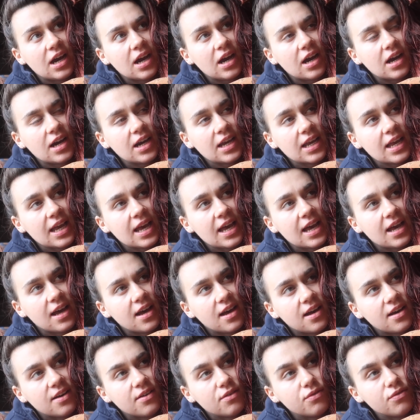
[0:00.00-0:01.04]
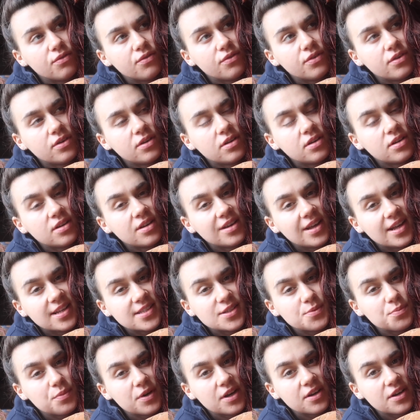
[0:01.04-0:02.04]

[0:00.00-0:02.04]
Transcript: I have had some